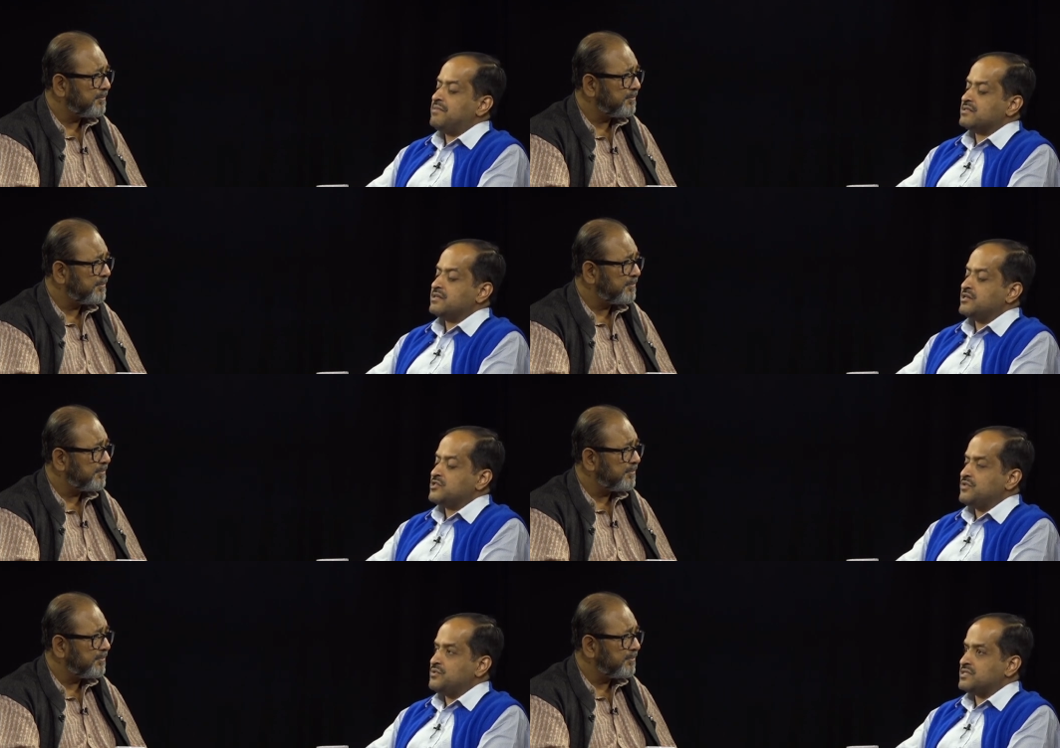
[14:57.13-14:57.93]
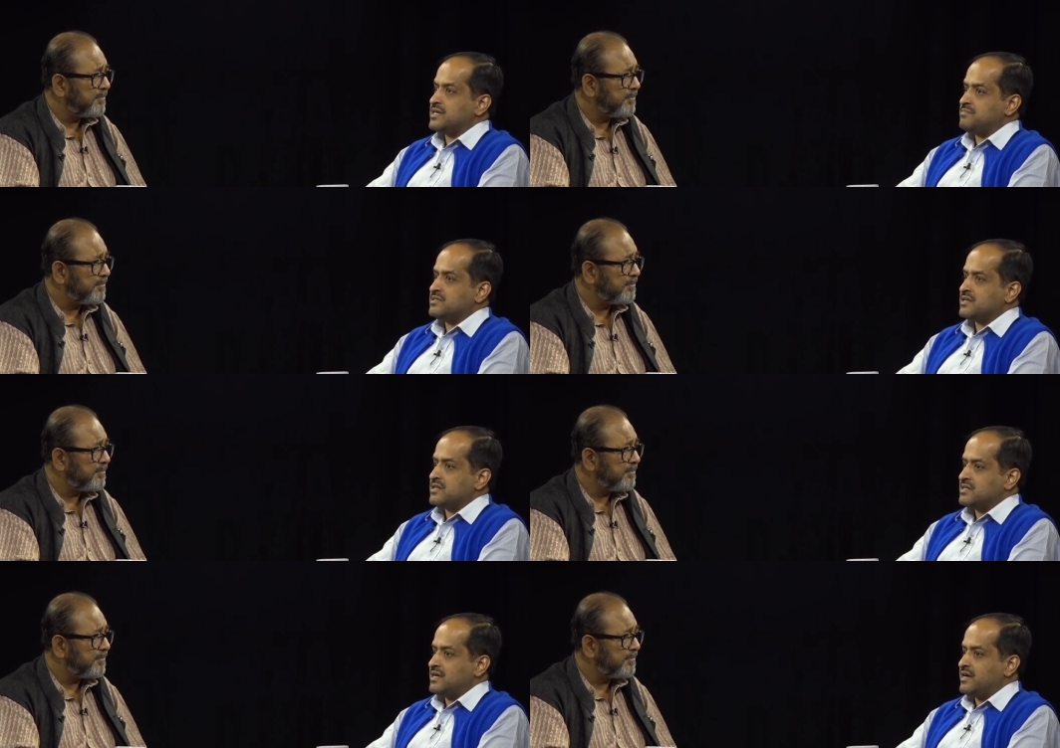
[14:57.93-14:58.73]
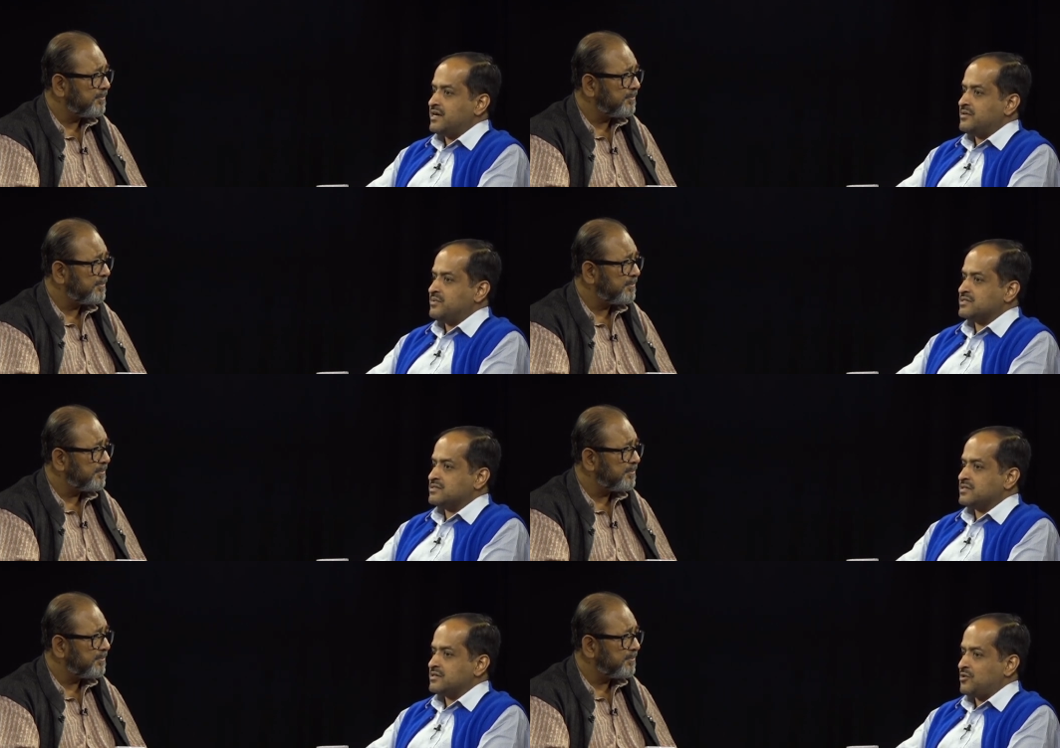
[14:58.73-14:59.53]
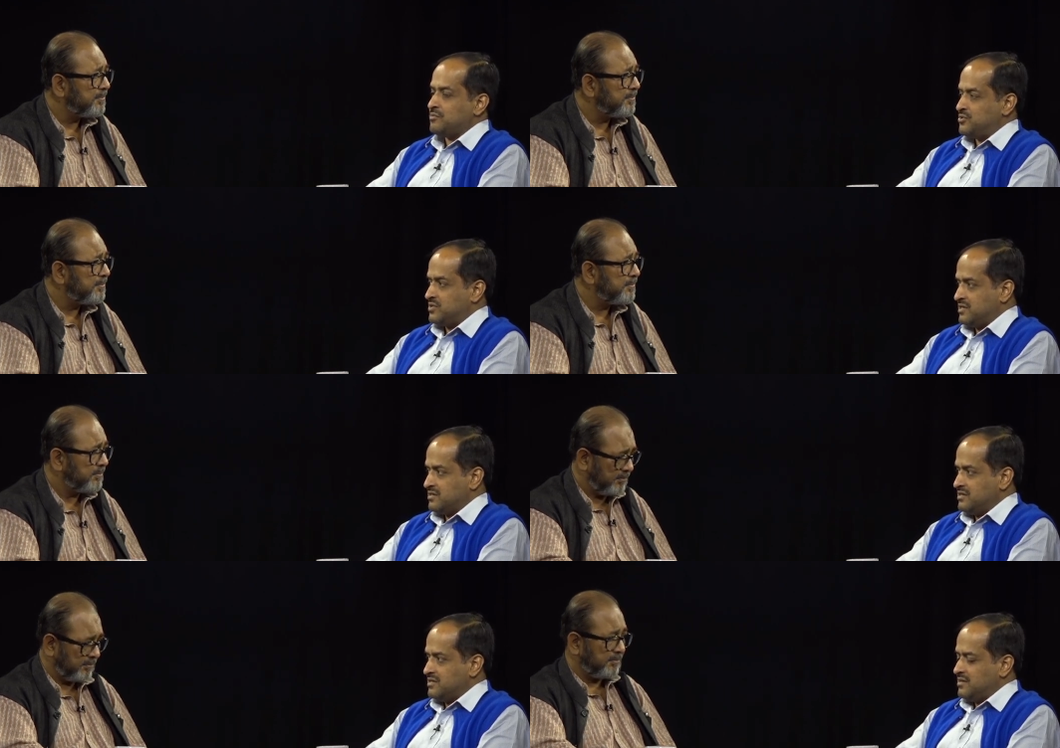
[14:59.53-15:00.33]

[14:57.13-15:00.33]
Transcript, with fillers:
Speaker 1: But the interview that Mr. Nanda had with Sir Roy Bucher hmm.